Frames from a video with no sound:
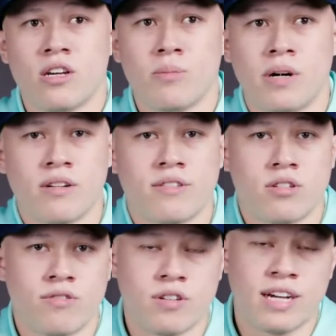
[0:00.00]
But
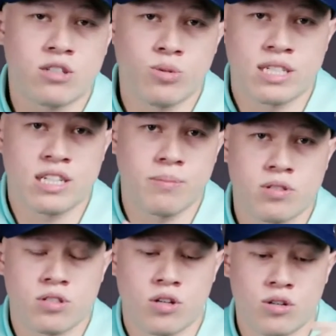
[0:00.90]
so for next week's
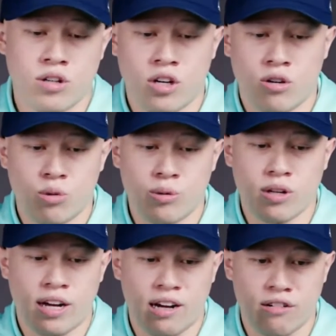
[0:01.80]
episode, we
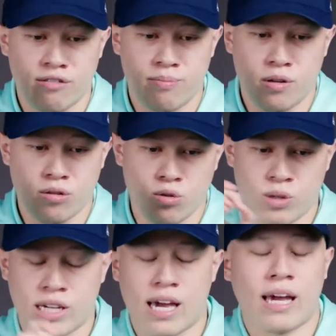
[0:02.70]
will have both
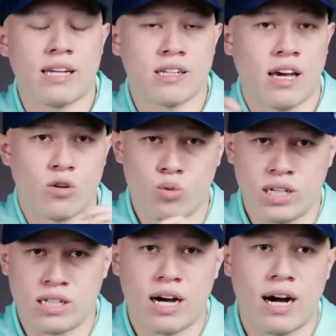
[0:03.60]
week 8 and
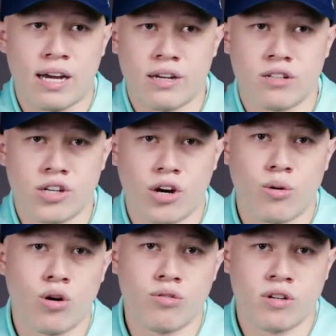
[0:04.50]
week 9 to
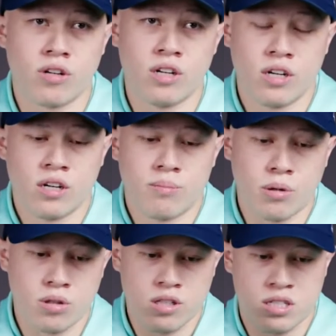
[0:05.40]
go over
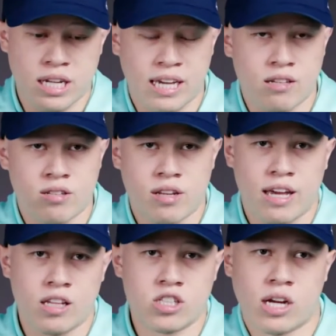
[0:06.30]
both the Saints
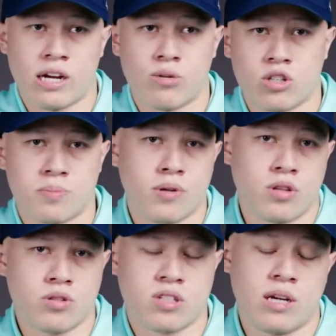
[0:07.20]
and the Jaguars, both
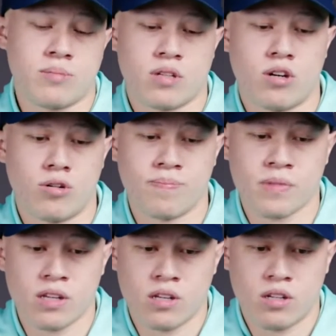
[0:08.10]
those games at home.
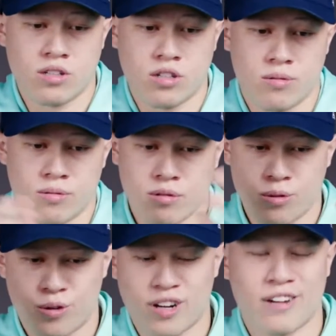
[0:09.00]
So
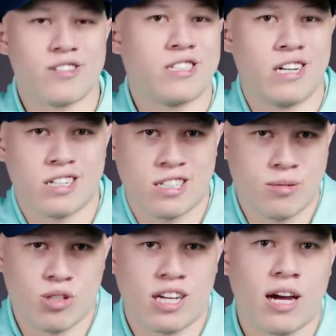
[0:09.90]
we won't have a Seahawks game
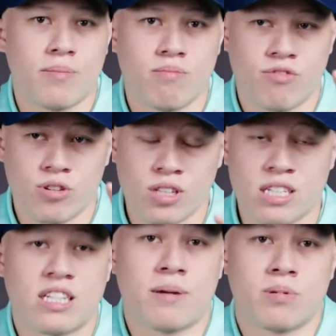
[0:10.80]
recap for
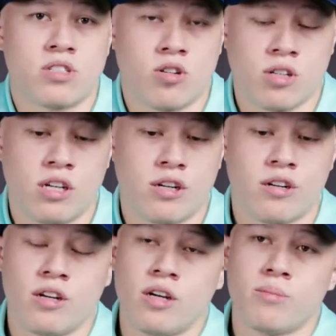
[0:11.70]
this episode
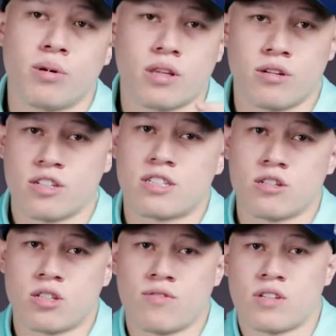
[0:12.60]
here, but there is still
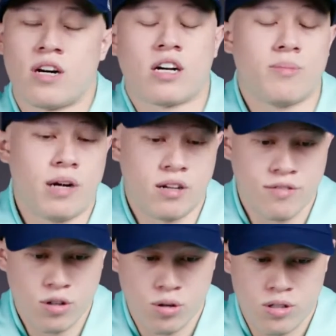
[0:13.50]
stuff to talk about,
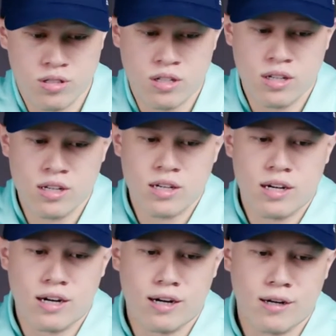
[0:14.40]
of course.
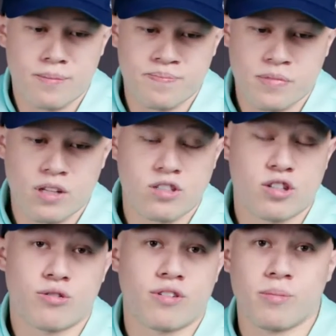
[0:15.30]

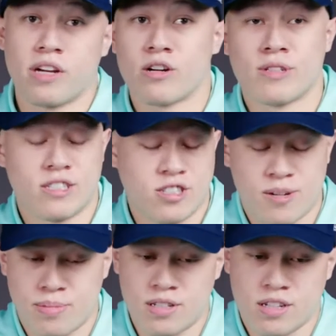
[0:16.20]
So from here, we just
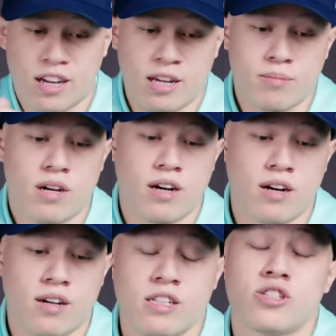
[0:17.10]
jump into game
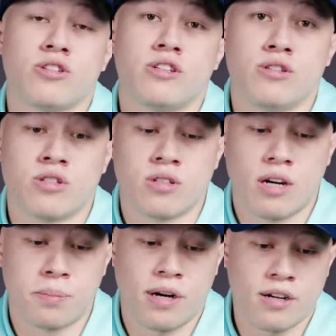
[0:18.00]
injury news.
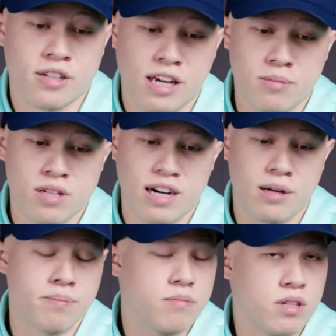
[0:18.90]
Prior to game
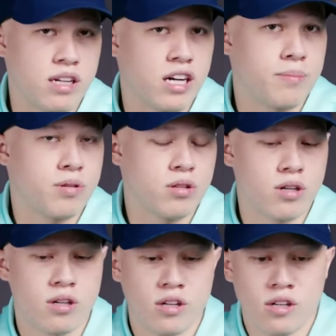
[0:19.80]
time, leading up
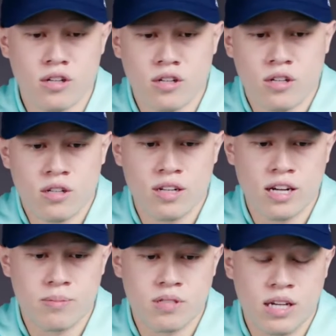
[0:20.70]

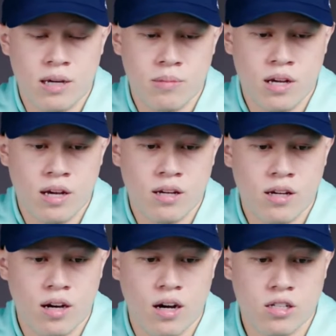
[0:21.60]
to game day,
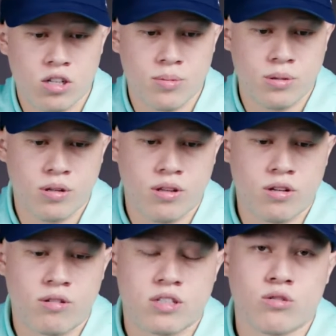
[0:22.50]
October
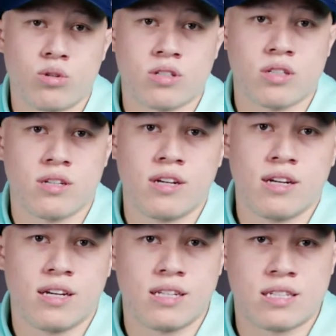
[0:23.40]
23rd, Russell Wilson
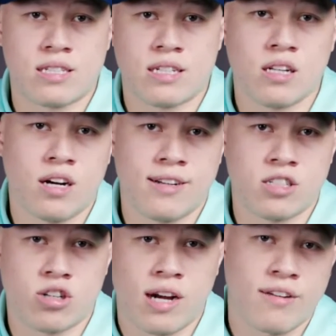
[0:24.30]
is still on
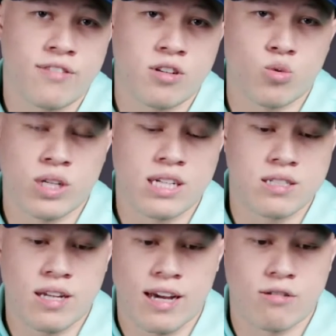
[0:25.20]
track for a week
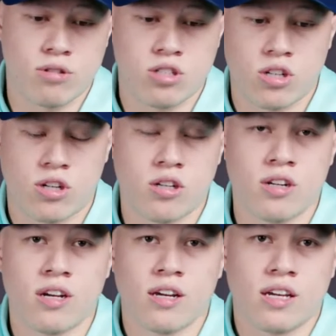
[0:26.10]
10 return.
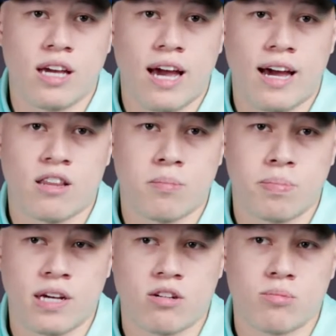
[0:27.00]
He had the
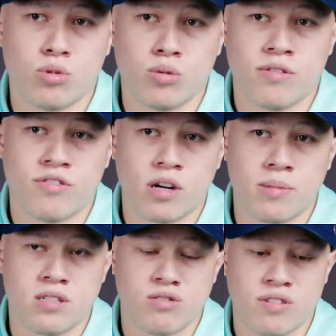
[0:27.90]
pin removed from
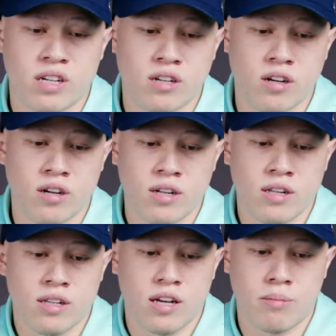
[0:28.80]
his finger,
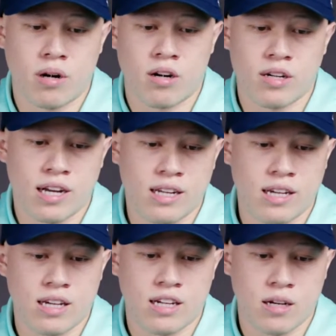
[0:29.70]
and barring any
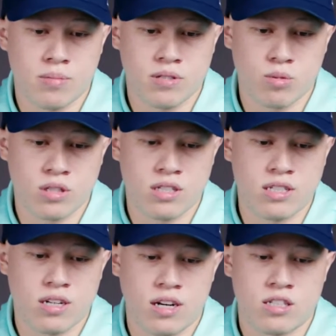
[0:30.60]
hiccups, Wilson
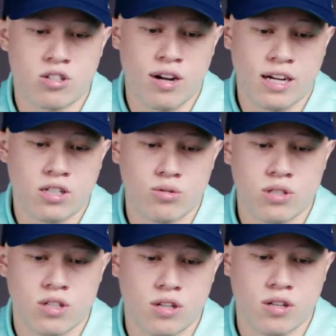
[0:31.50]
is on track to
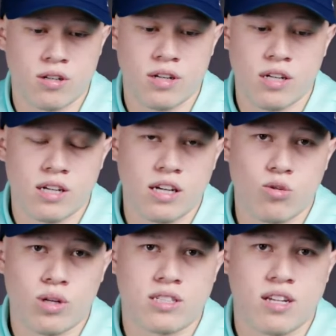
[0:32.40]
return in
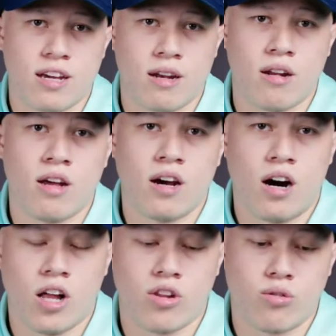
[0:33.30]
week 10
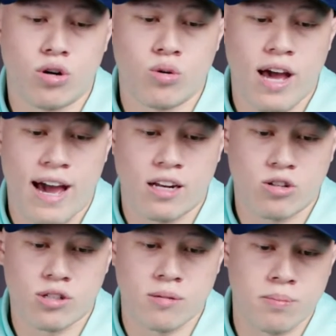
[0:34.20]
on the road at
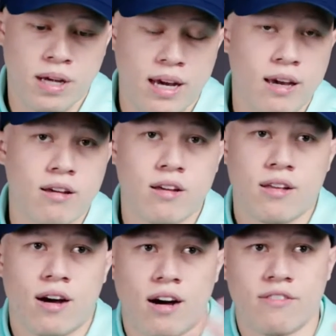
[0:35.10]
Green Bay.
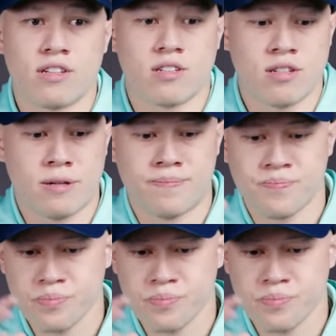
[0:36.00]
Obviously,